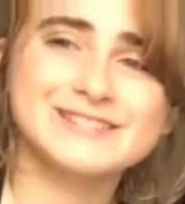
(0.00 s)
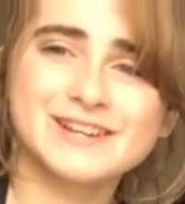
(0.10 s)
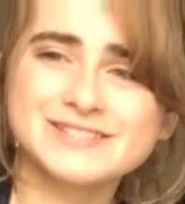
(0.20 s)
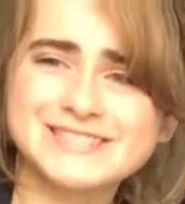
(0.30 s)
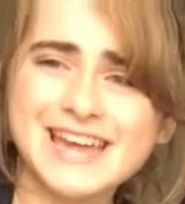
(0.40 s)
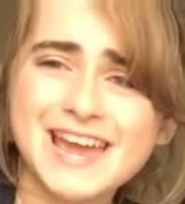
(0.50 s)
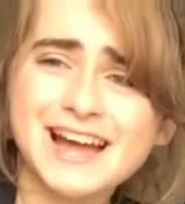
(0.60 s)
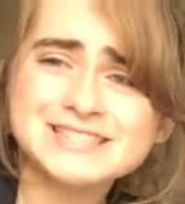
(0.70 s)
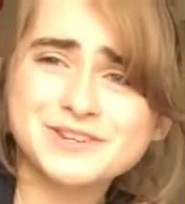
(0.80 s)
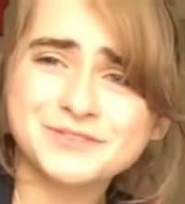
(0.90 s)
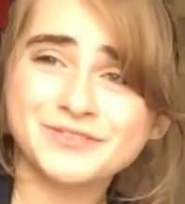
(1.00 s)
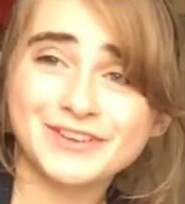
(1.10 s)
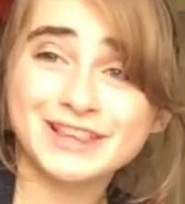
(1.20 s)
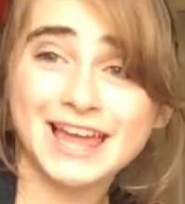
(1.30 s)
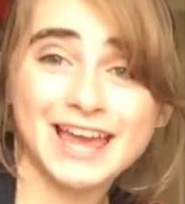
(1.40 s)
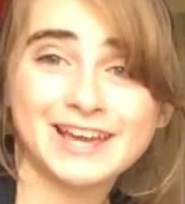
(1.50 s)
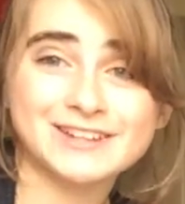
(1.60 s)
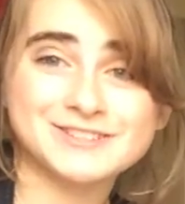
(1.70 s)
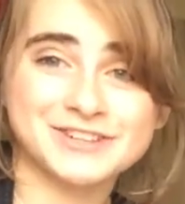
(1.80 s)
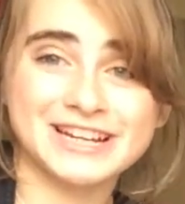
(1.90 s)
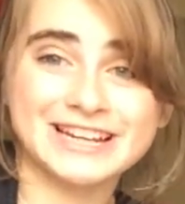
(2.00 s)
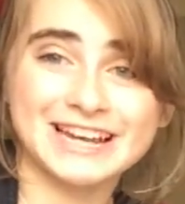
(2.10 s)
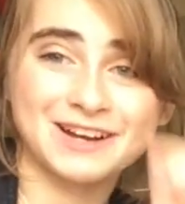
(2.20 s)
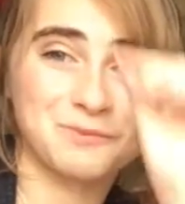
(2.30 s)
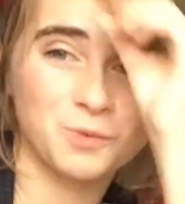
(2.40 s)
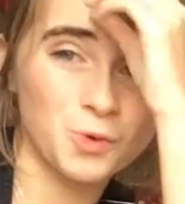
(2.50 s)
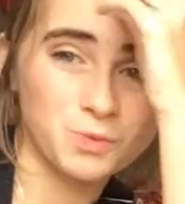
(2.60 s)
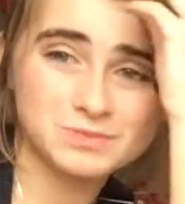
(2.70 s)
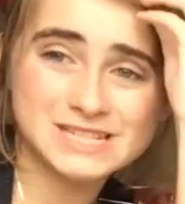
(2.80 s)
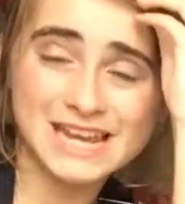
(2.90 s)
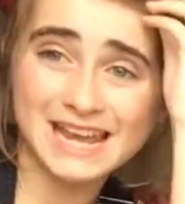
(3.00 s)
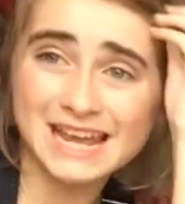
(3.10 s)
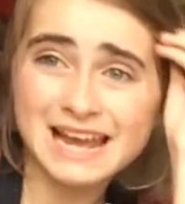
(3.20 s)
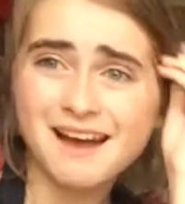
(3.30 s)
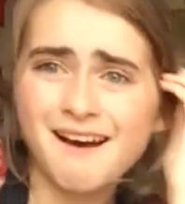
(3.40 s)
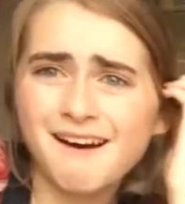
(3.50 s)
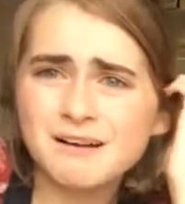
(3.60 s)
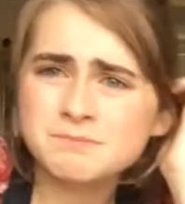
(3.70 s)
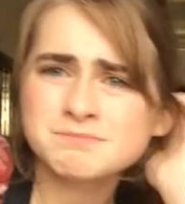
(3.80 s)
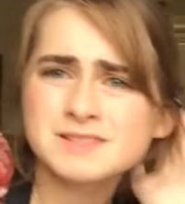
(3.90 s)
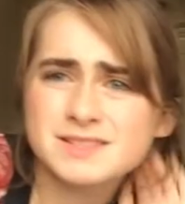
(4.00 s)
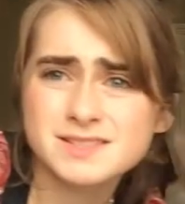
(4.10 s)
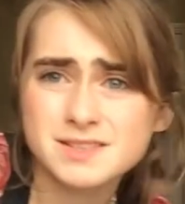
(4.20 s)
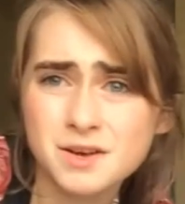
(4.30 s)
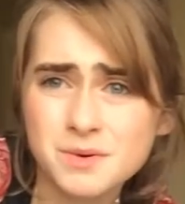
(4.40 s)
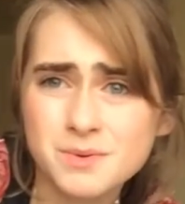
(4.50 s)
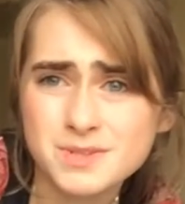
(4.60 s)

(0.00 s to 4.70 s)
so today I don't feel like drinking warm tea. I'm so